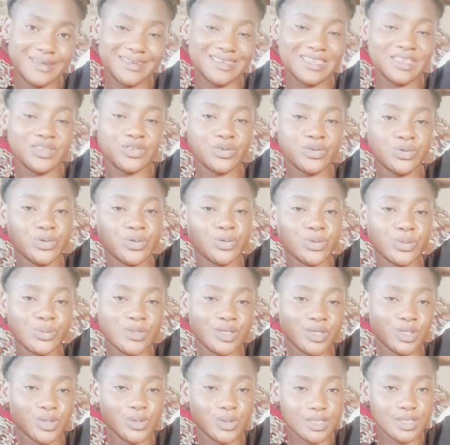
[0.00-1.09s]
this YouTube
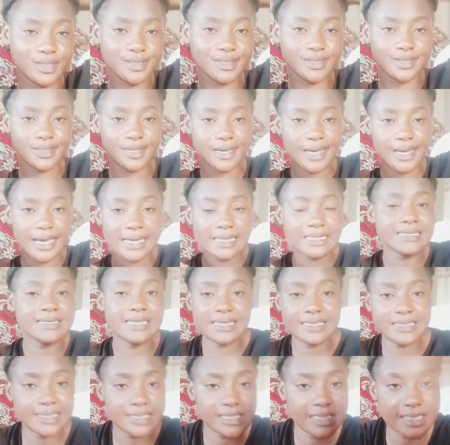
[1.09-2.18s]
street,
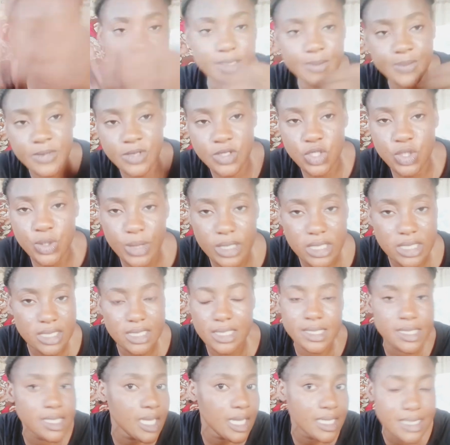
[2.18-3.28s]

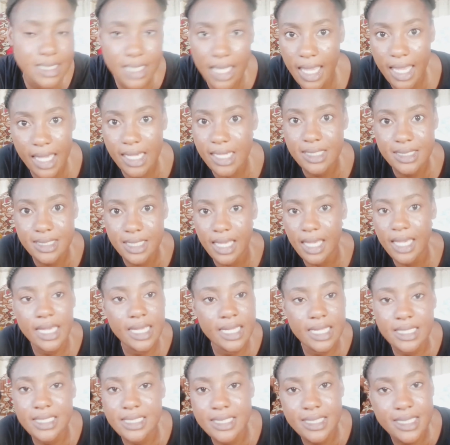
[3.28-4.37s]
is not easy.
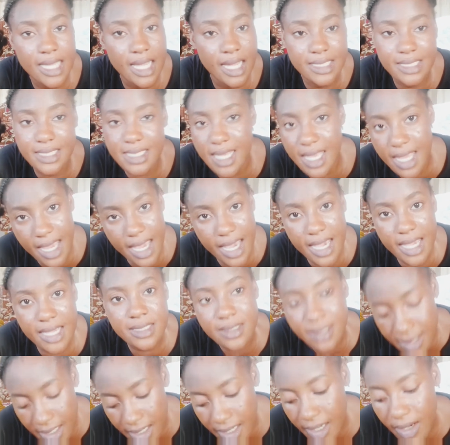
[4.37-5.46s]
It is not
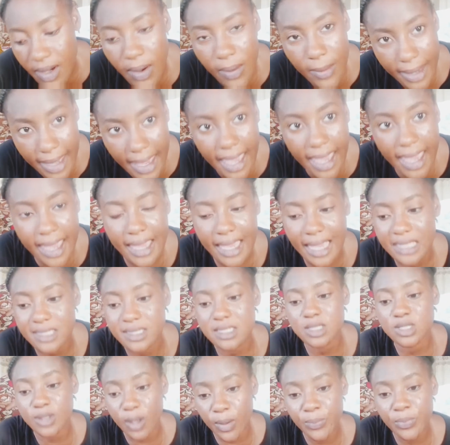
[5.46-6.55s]
easy. Okay, I
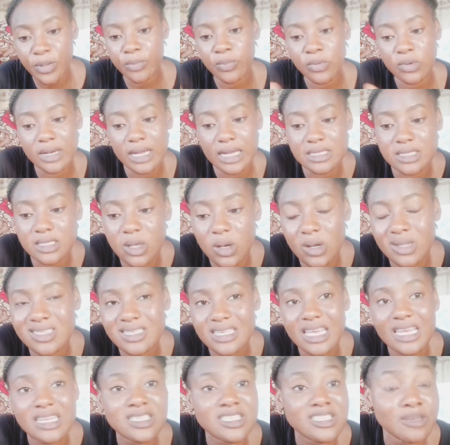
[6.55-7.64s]
see some people that got
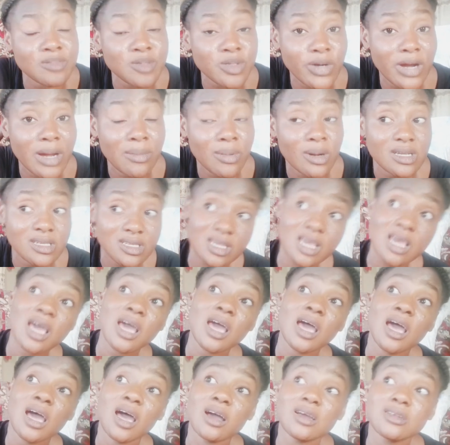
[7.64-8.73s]
8 subscribers
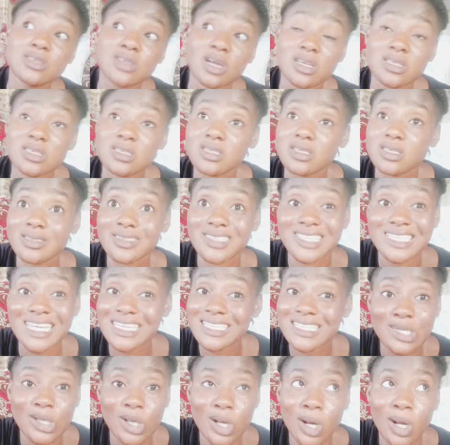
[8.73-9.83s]
just
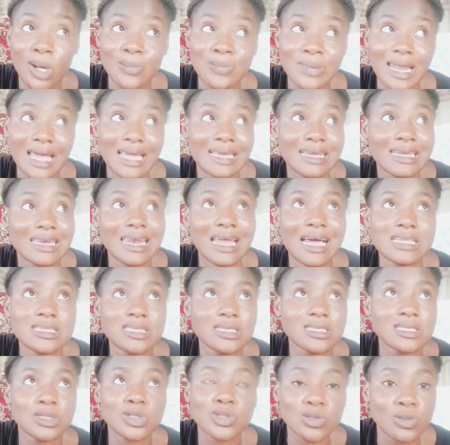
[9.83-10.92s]
starting up like
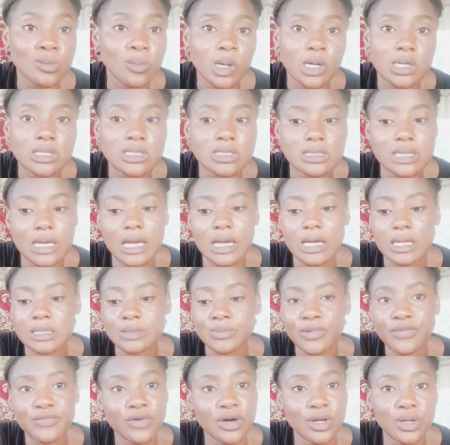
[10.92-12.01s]
last 2 months, and
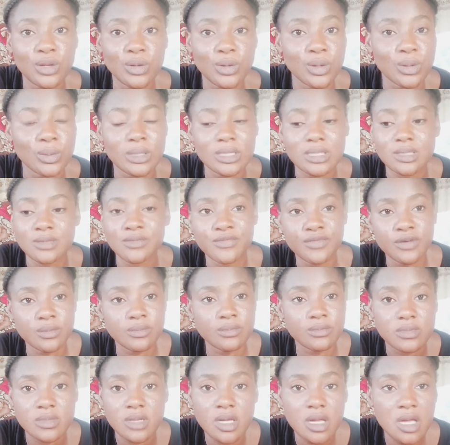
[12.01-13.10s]
before you know it,
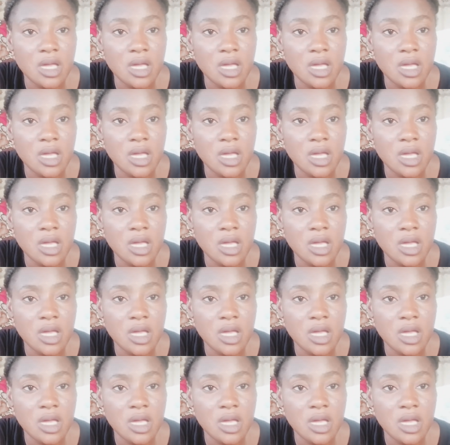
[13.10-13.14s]
boom,